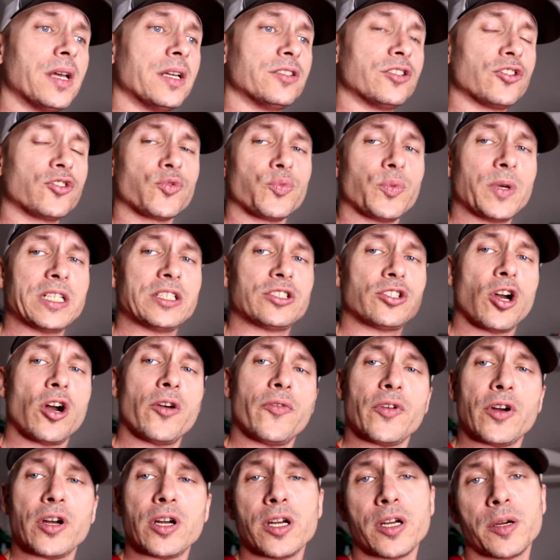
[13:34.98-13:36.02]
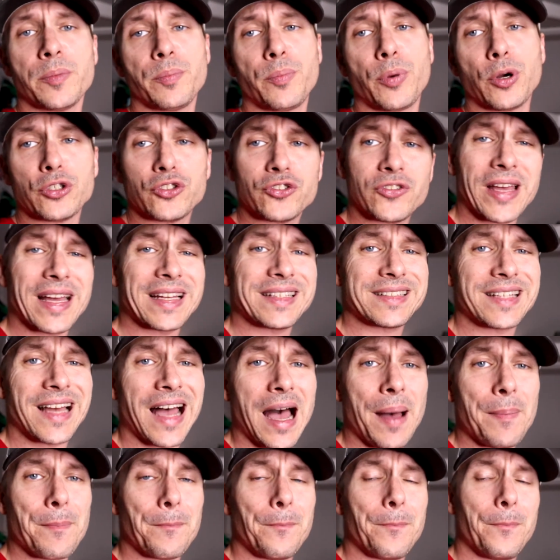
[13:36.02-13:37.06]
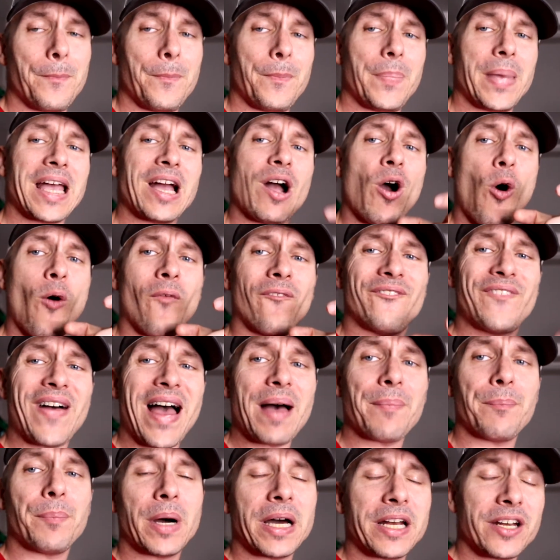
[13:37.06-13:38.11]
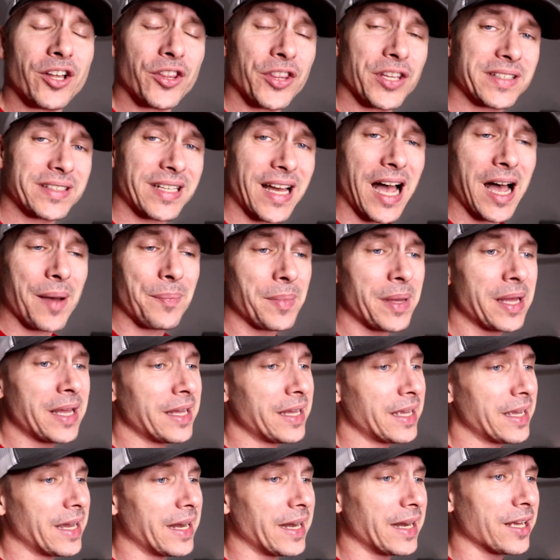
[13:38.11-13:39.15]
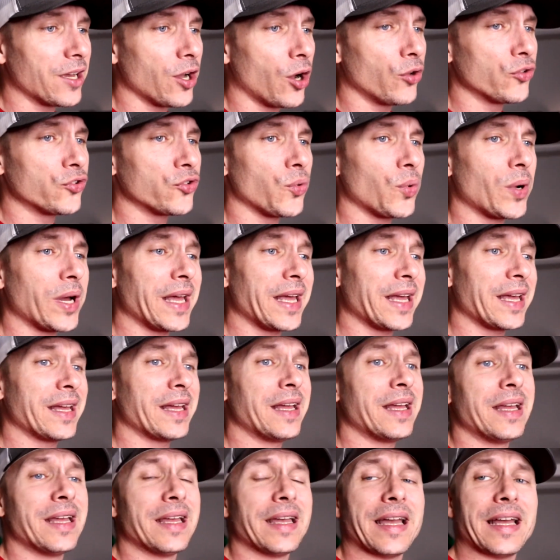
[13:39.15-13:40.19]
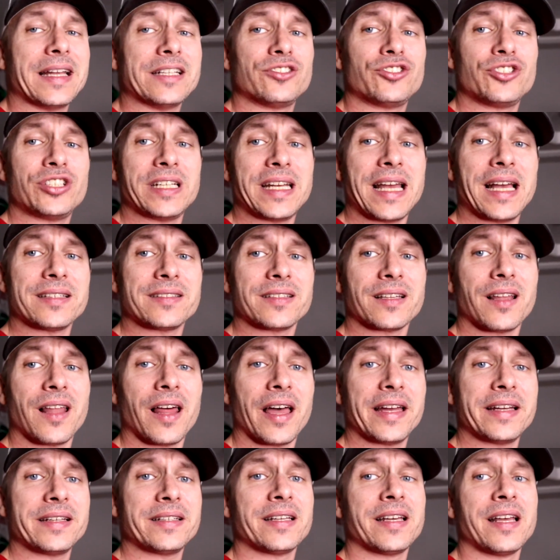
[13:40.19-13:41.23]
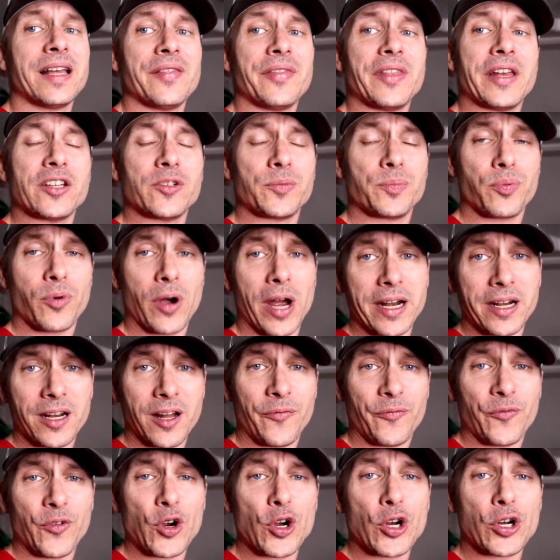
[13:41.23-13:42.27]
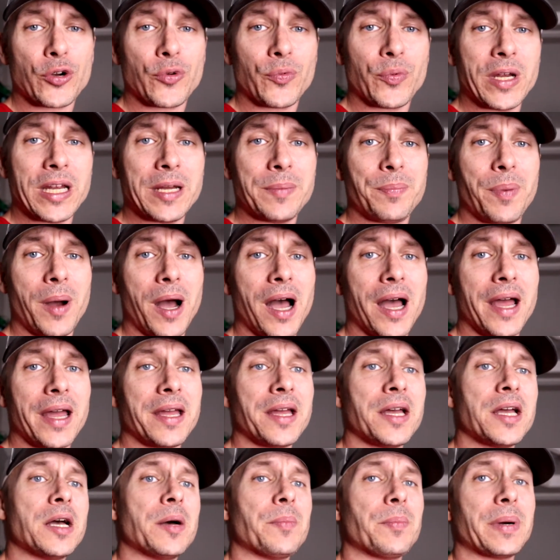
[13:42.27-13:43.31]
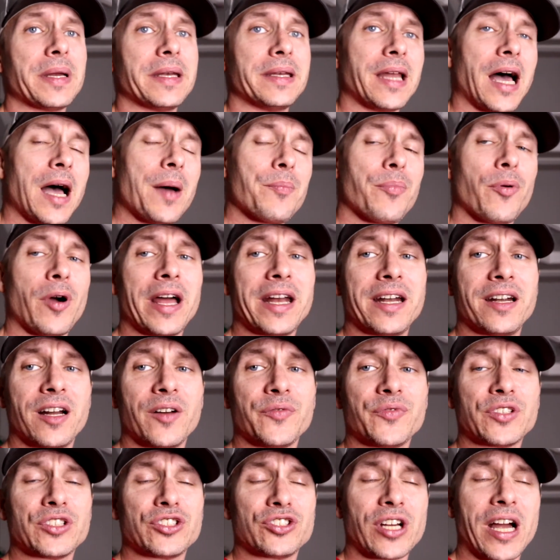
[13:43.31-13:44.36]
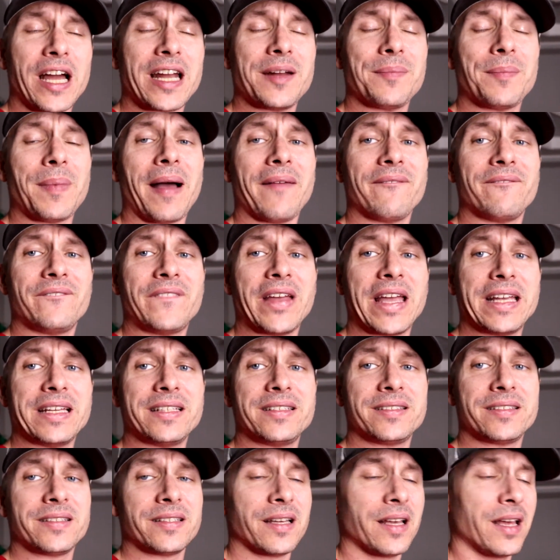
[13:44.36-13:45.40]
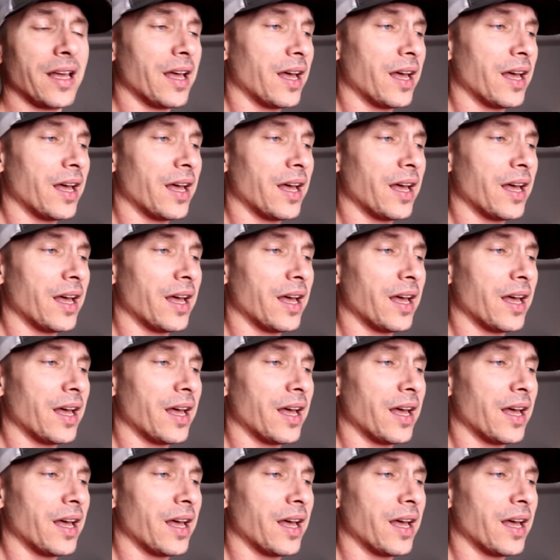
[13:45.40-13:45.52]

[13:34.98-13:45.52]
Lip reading: Just reach over, push that top big old fat button on the top, and it goes away. And she has a light that is bright enough for her to read by, but not bright enough to shine in my face.